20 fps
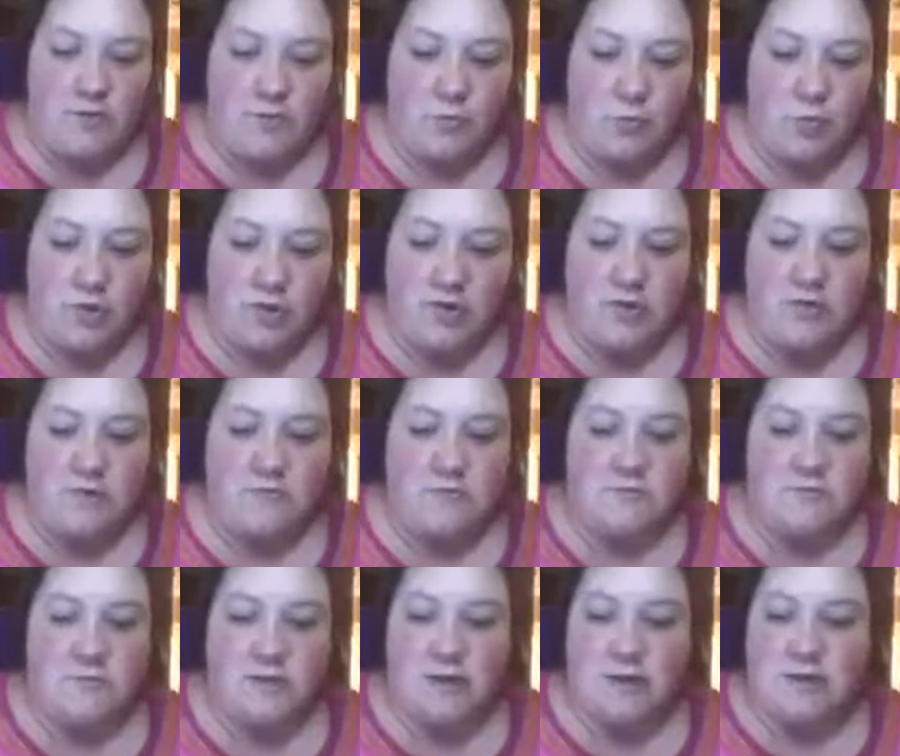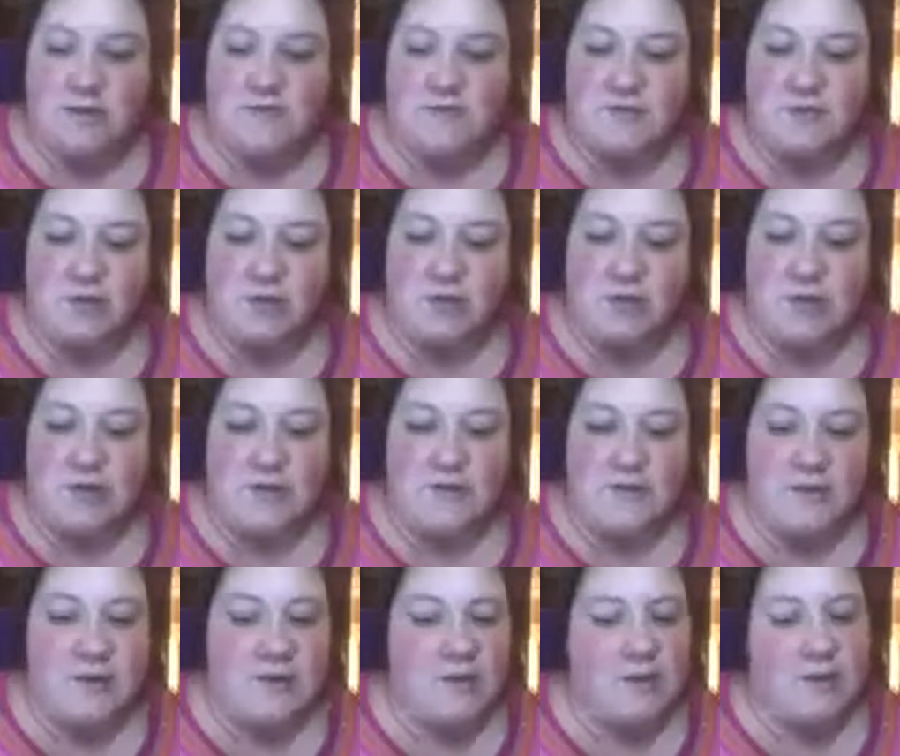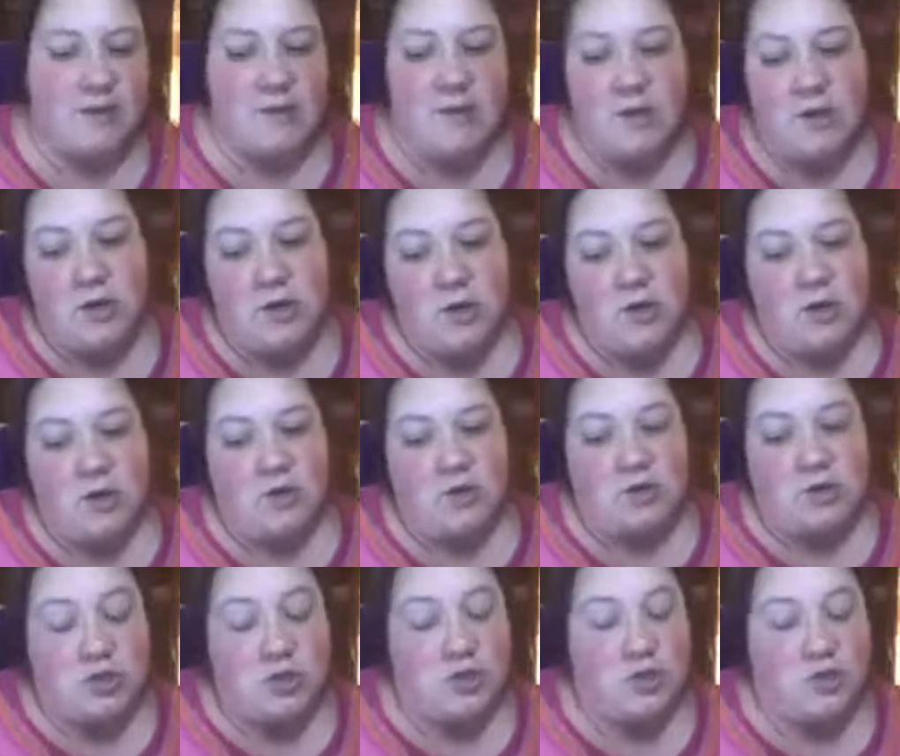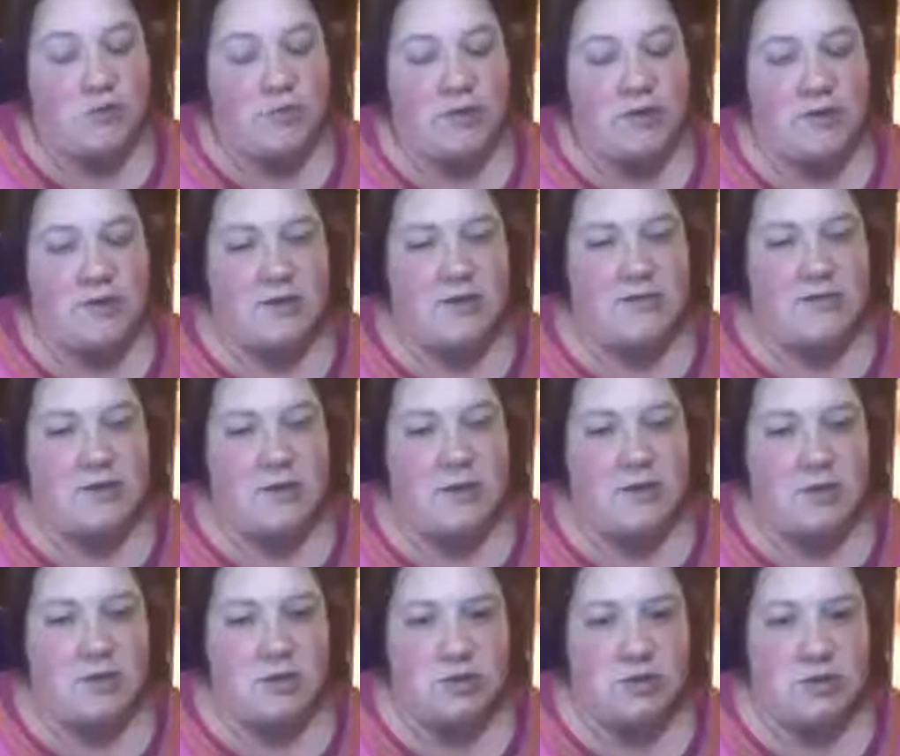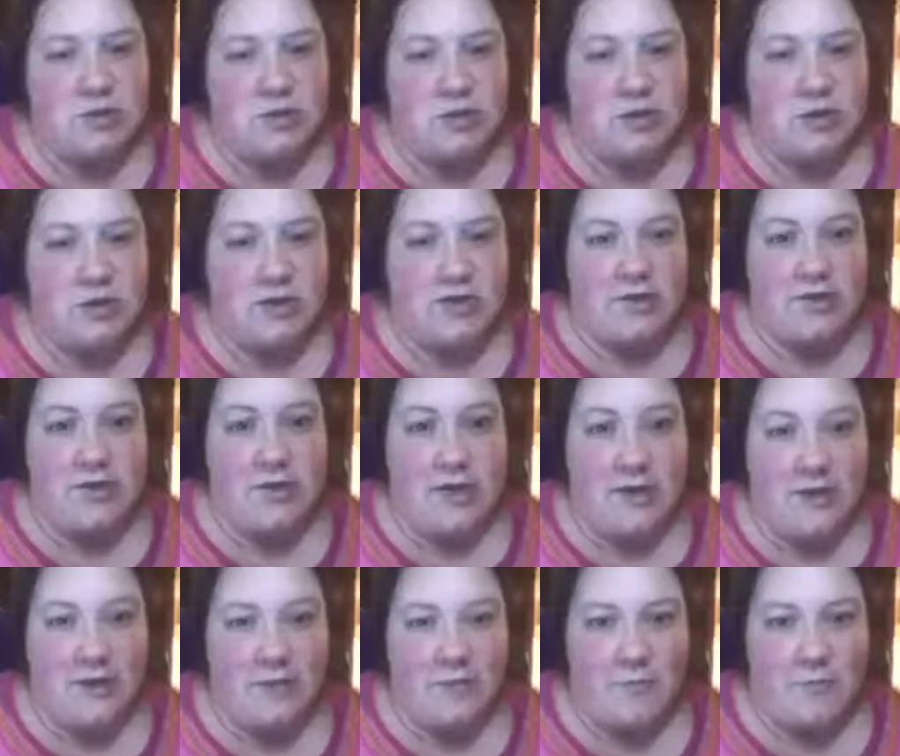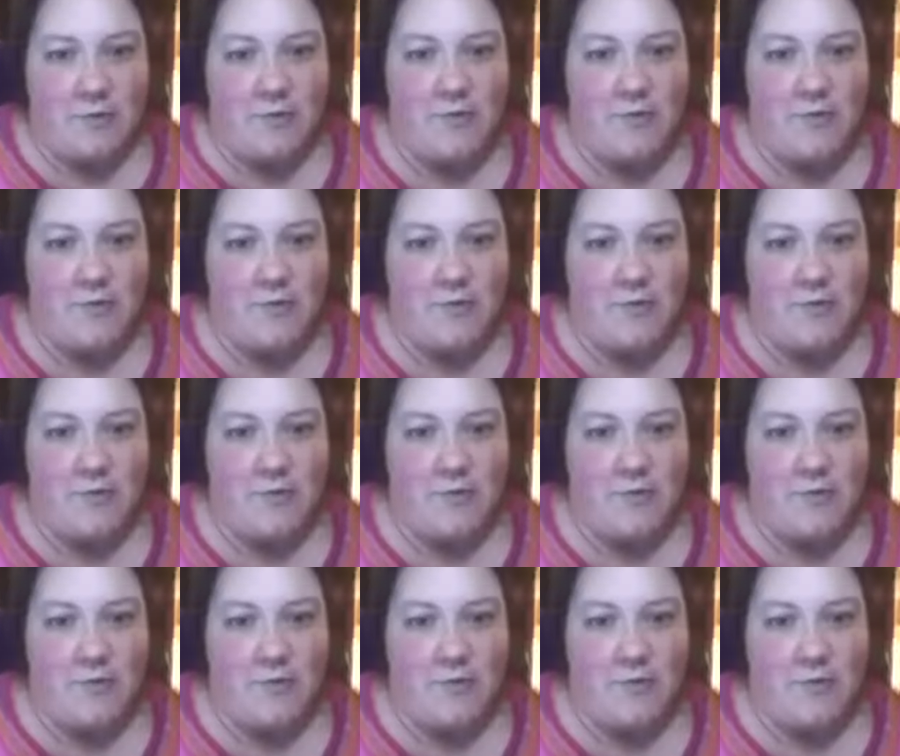One, because of surgery, and then two, because I took Dietrich to camp.